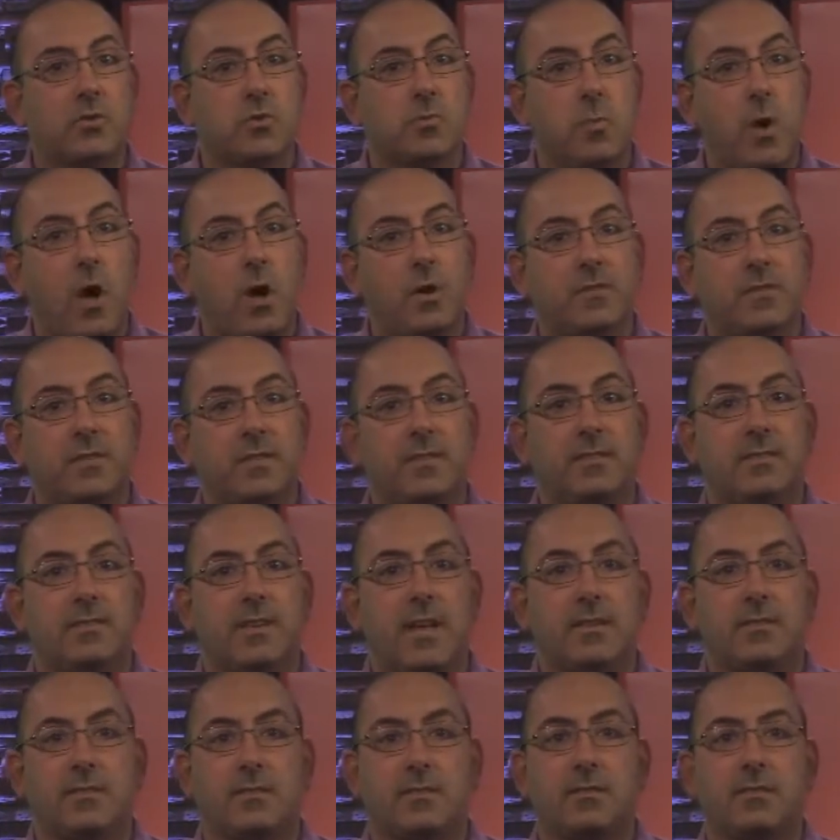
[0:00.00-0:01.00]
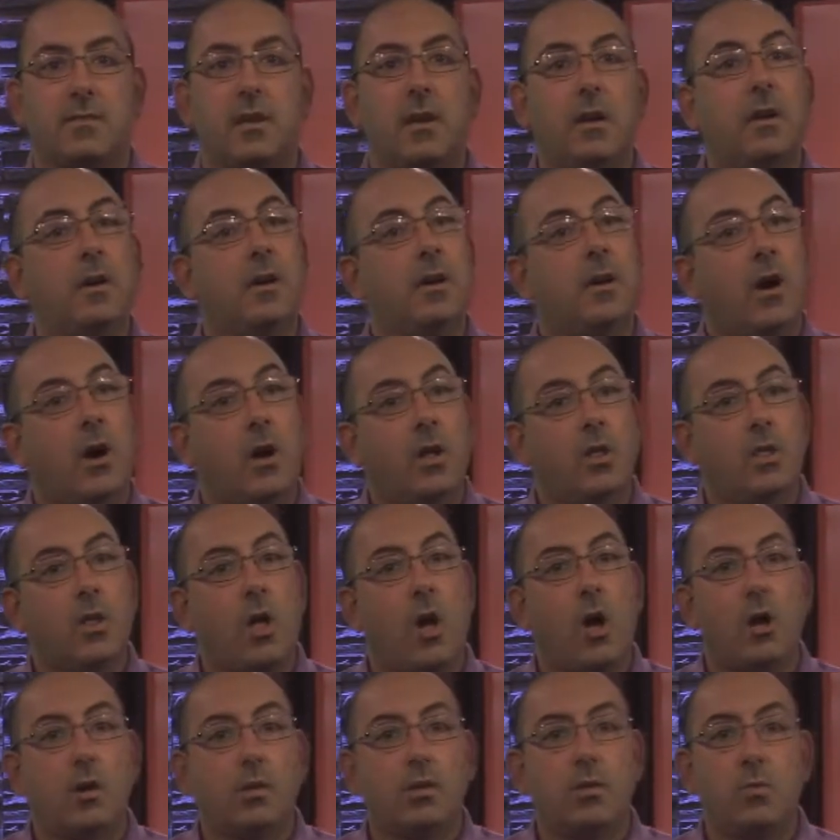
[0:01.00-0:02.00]
small successes
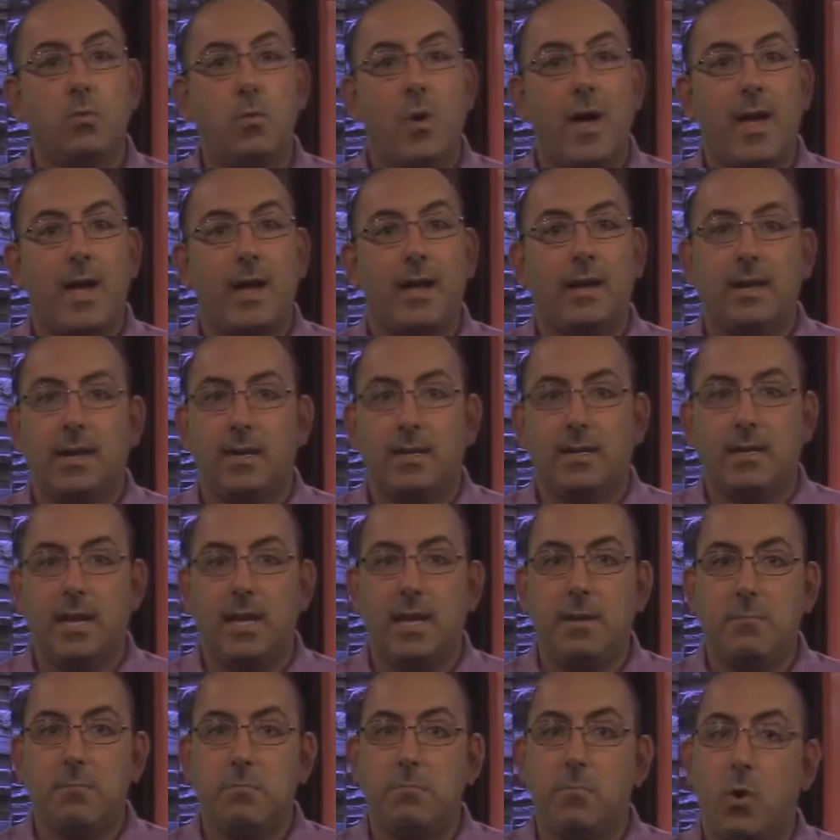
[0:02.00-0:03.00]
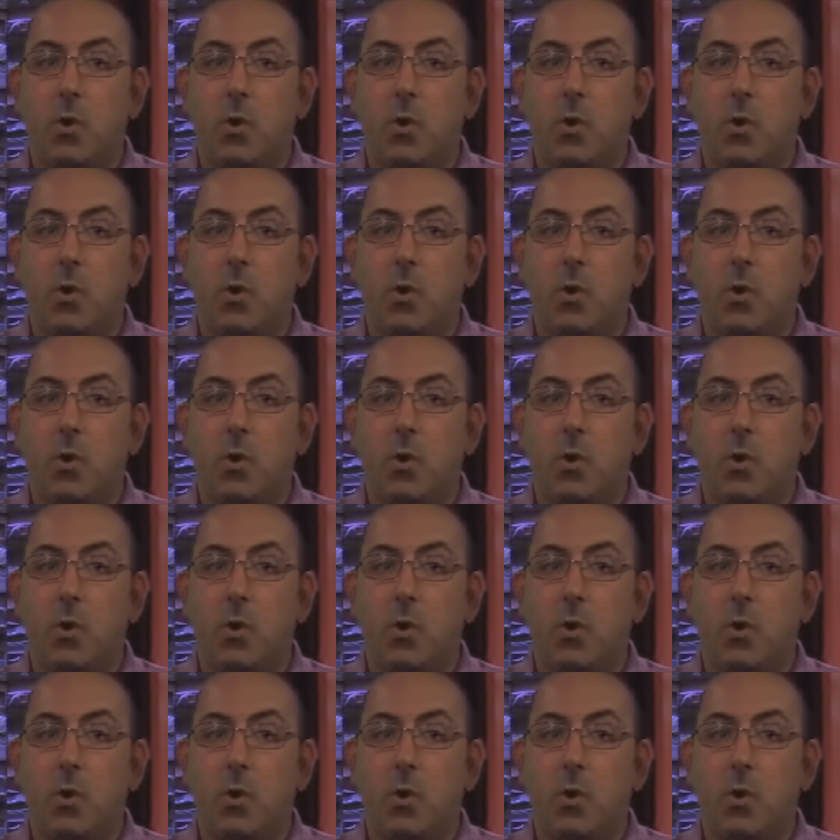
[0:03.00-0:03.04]
along the way and keep